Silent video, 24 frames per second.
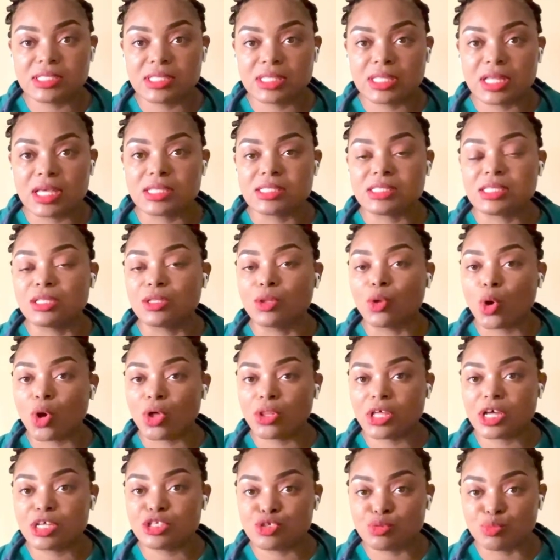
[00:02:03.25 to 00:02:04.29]
test in
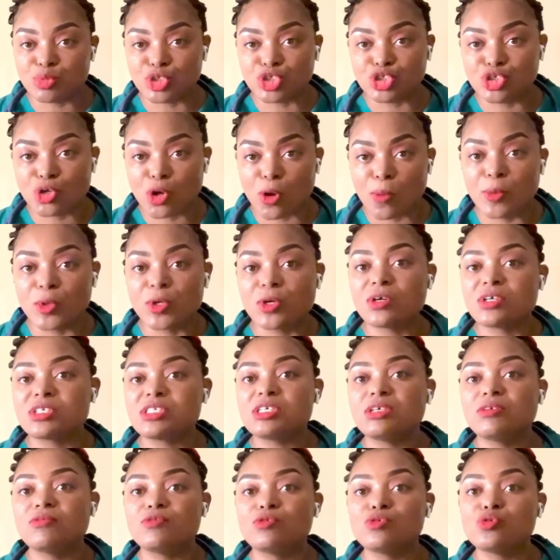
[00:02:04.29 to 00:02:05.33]
order to be sure, because
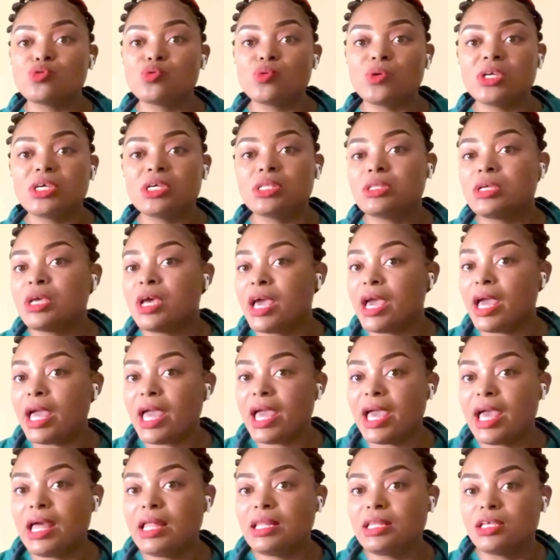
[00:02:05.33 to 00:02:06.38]
if you do it
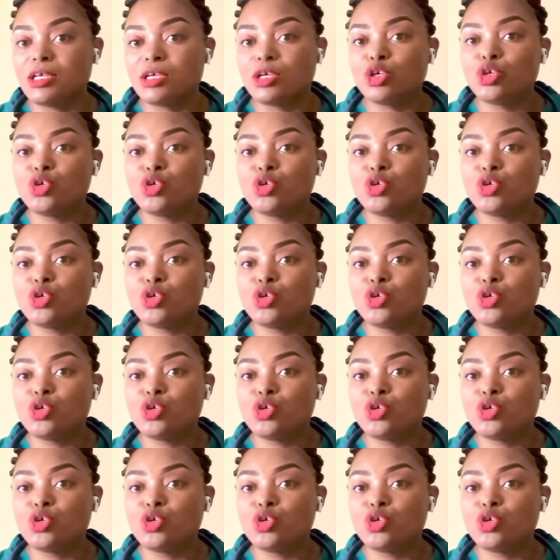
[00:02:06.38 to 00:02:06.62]
early,